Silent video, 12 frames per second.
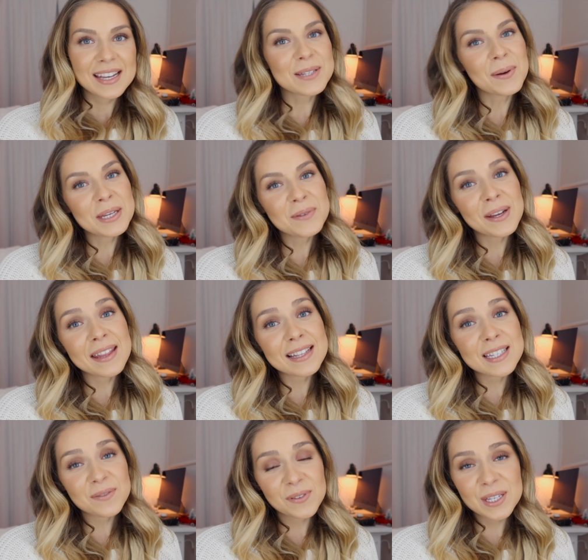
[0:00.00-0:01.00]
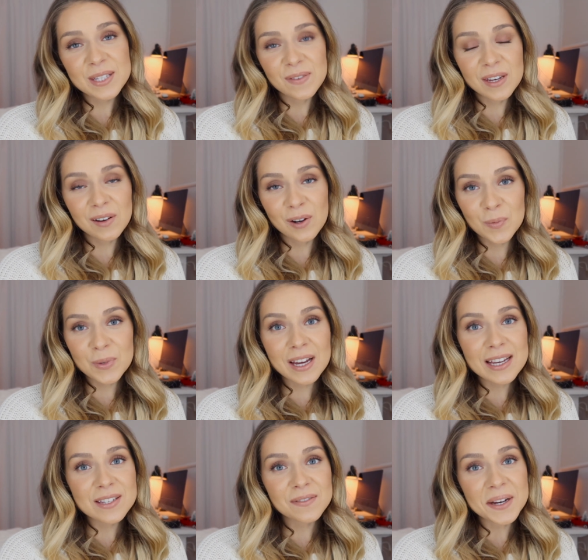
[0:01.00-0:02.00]
So anyway, that's it for this video. I hope you
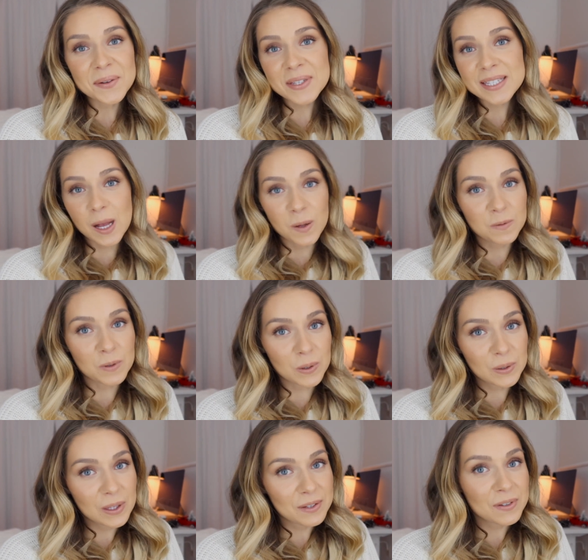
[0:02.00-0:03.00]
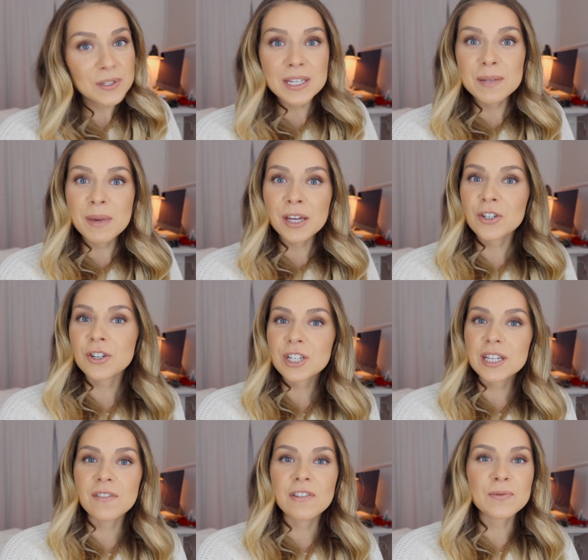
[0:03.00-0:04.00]
guys have found this helpful. If you did, make sure
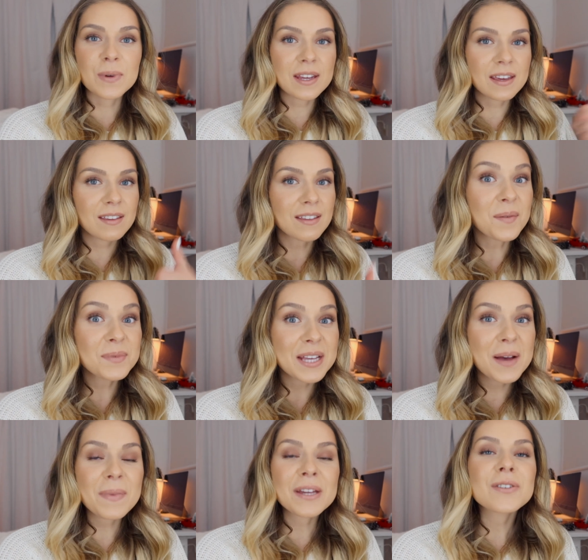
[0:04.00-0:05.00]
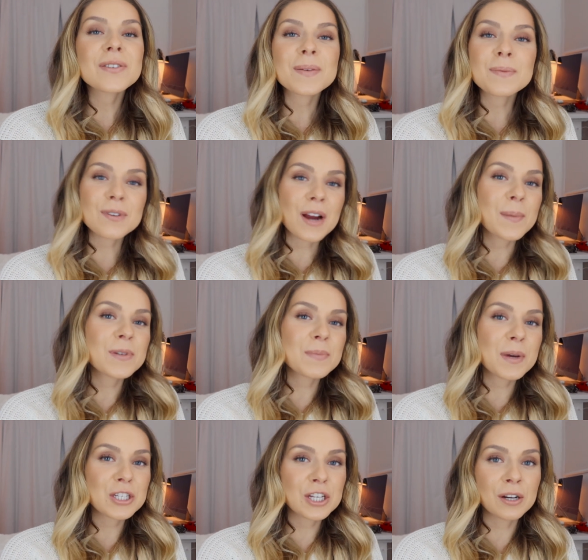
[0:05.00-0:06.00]
to give this one a thumbs up and to subscribe
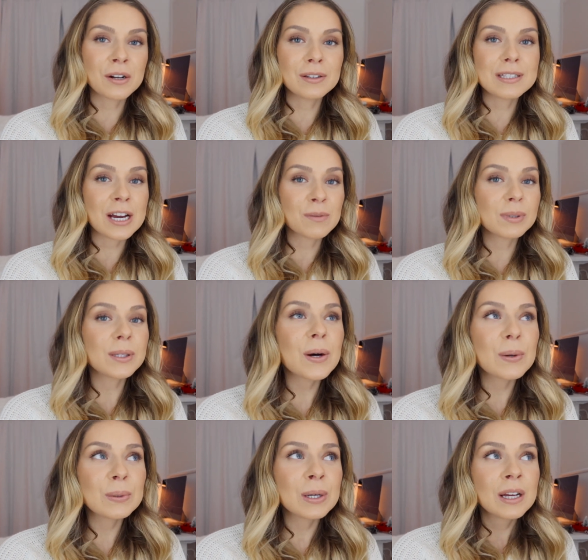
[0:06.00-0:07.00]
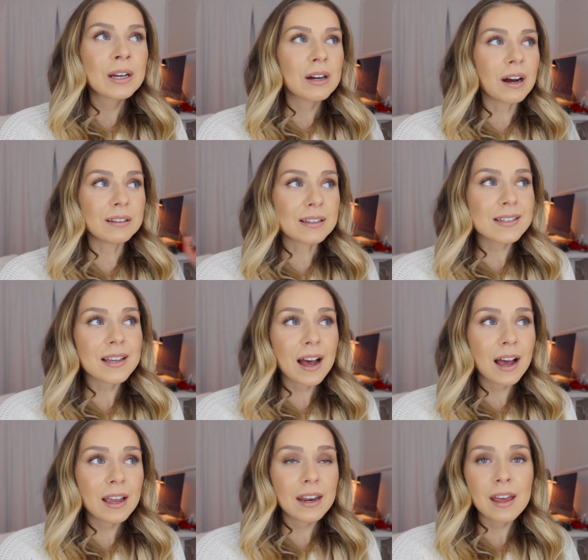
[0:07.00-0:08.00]
to my channel down below, on the
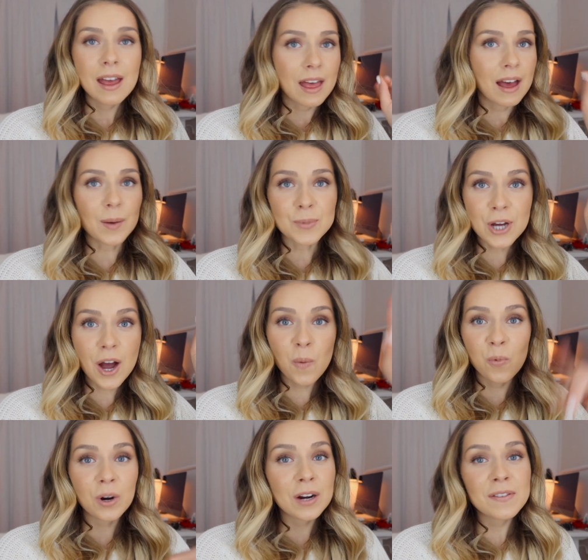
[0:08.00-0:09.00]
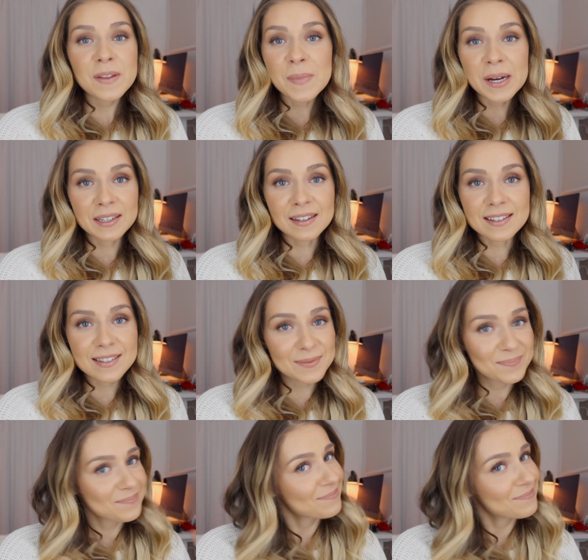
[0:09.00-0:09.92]
side, up top, wherever the button is.